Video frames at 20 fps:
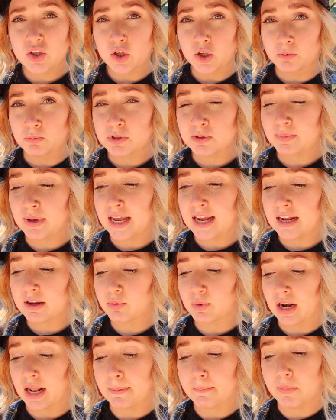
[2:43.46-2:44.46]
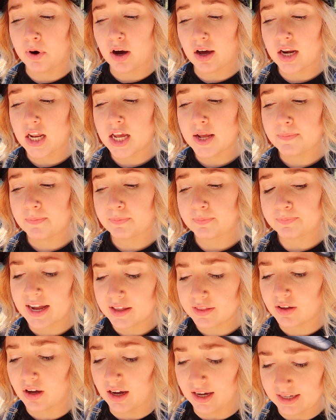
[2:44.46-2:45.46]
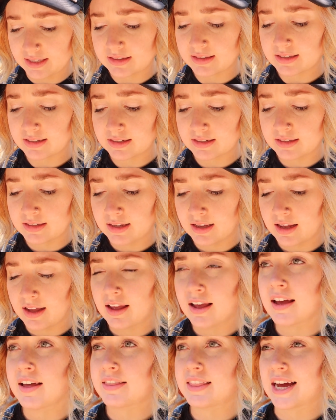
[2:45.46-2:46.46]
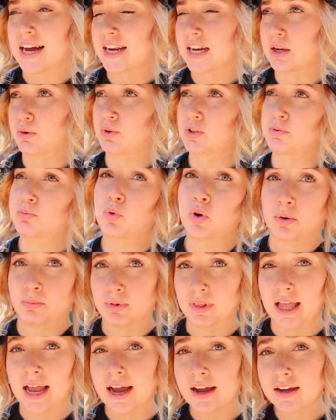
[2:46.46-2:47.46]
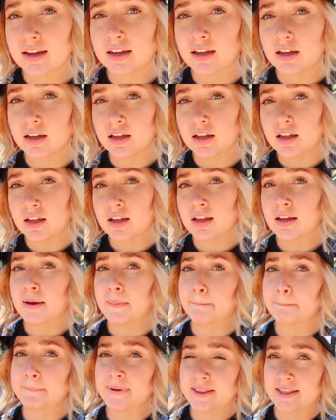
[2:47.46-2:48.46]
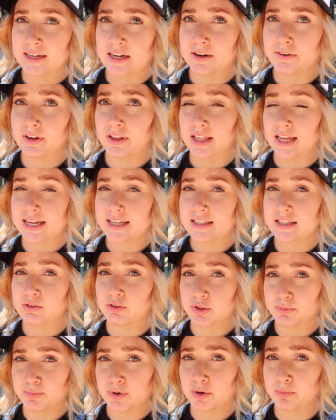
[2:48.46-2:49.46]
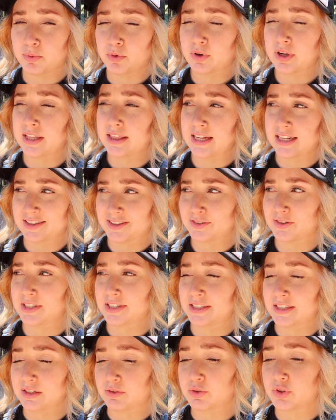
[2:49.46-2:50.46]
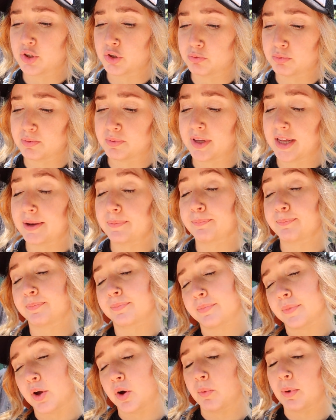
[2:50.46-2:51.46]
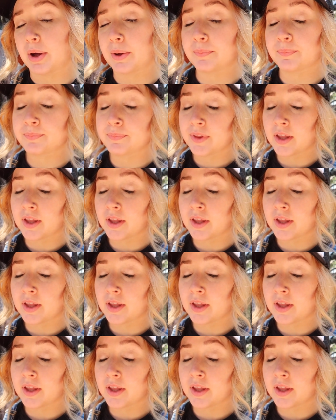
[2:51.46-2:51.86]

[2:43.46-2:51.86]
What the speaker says: Oops paint. When I bought it, I thought that it was more black, but then I realized it was purple, and that's the reason it was Oops paint. Oh well.